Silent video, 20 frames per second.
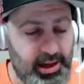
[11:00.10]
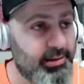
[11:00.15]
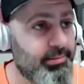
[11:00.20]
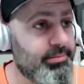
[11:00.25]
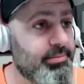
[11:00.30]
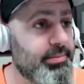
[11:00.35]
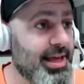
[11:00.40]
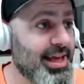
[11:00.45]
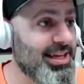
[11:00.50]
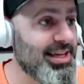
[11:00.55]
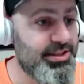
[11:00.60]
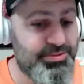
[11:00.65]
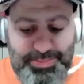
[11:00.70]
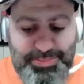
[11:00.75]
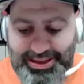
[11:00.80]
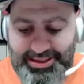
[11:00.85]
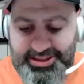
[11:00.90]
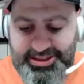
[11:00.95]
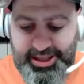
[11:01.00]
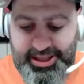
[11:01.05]
he's
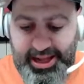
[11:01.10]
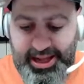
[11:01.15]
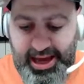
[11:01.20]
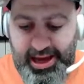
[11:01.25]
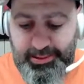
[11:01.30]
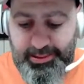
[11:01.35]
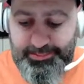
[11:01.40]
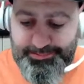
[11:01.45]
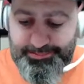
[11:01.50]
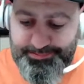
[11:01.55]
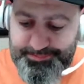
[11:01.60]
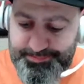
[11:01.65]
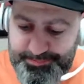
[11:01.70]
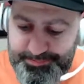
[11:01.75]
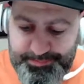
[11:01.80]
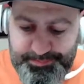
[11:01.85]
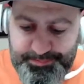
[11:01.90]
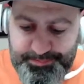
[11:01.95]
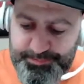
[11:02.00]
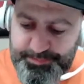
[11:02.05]
beasting out.
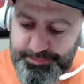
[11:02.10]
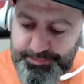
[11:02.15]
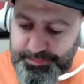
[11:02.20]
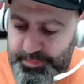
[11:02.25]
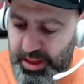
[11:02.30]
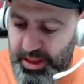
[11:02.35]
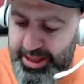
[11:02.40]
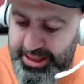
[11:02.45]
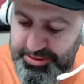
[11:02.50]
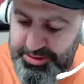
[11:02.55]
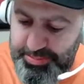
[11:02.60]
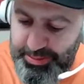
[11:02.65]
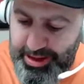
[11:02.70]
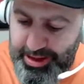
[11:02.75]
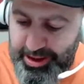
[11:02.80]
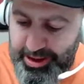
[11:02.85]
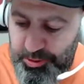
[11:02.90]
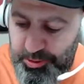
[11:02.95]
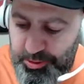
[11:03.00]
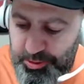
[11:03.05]
He's playing
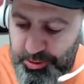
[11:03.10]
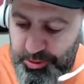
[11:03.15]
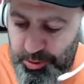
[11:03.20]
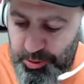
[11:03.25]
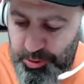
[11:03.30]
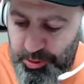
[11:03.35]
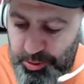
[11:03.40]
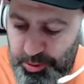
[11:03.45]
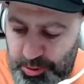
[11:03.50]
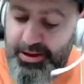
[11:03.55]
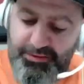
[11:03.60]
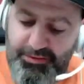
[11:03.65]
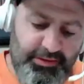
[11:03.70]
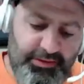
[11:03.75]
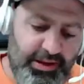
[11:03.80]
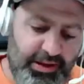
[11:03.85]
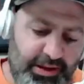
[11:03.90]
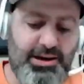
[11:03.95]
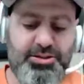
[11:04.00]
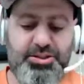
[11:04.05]
well.
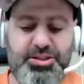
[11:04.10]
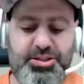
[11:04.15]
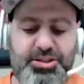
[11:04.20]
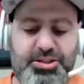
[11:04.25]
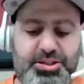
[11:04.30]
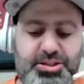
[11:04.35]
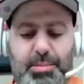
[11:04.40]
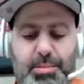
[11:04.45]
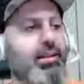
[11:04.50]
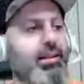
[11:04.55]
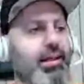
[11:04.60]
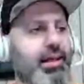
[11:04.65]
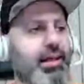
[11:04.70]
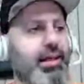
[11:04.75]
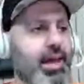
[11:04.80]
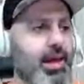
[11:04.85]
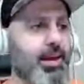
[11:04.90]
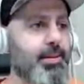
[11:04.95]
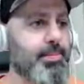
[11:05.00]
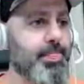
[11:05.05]
Flyers coming into the
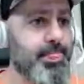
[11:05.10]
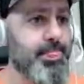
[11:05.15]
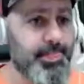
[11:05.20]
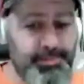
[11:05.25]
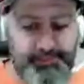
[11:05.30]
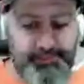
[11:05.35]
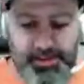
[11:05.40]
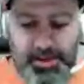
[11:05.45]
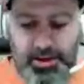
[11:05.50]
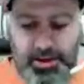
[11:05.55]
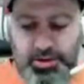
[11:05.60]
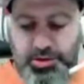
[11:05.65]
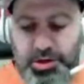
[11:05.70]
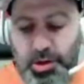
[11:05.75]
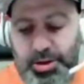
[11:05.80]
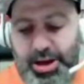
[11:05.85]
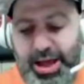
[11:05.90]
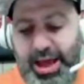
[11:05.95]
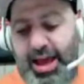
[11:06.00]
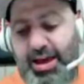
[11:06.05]
game,
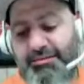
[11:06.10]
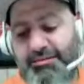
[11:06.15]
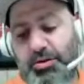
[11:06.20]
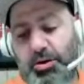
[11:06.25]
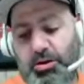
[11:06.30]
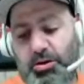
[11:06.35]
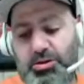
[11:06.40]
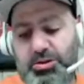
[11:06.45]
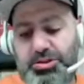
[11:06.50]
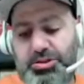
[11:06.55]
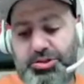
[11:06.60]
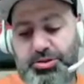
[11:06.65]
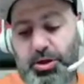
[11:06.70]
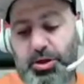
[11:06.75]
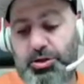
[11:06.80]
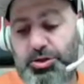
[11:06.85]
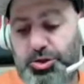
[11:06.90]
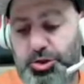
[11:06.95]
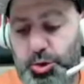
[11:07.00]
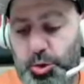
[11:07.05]
2.5 goals
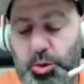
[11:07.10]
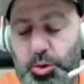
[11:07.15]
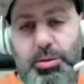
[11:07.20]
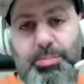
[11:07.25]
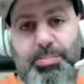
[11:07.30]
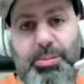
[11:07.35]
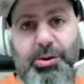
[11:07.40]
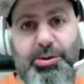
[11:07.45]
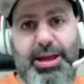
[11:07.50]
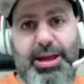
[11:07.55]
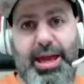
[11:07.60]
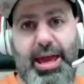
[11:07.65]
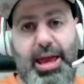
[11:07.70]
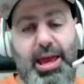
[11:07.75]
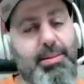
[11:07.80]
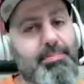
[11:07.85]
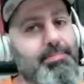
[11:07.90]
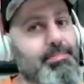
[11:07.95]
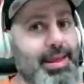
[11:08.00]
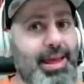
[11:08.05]
scored per
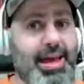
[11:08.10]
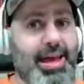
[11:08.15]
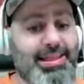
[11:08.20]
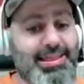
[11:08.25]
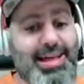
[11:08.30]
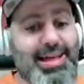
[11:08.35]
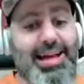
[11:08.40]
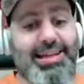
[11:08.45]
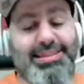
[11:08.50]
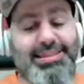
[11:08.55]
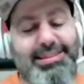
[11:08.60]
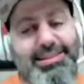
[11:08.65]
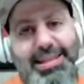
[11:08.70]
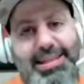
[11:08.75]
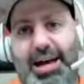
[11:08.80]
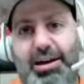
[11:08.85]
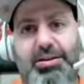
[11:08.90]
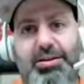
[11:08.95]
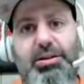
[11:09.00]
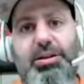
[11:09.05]
game. Yeah, that's
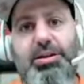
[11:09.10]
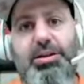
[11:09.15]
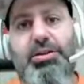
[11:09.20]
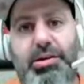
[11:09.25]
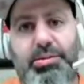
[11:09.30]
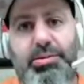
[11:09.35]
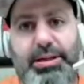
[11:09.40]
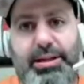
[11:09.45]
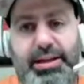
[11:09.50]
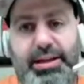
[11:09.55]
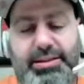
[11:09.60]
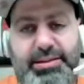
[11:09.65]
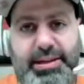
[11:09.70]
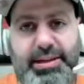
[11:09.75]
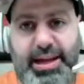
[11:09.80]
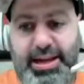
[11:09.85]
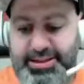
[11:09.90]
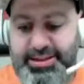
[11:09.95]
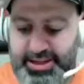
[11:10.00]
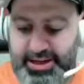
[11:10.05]
not going to do it in
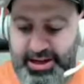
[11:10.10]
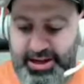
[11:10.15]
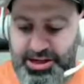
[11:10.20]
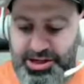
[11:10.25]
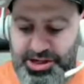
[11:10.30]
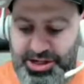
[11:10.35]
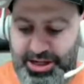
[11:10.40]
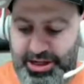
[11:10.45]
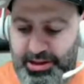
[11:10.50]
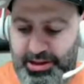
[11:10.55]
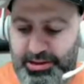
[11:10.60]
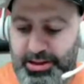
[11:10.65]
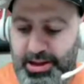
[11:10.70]
today's NHL.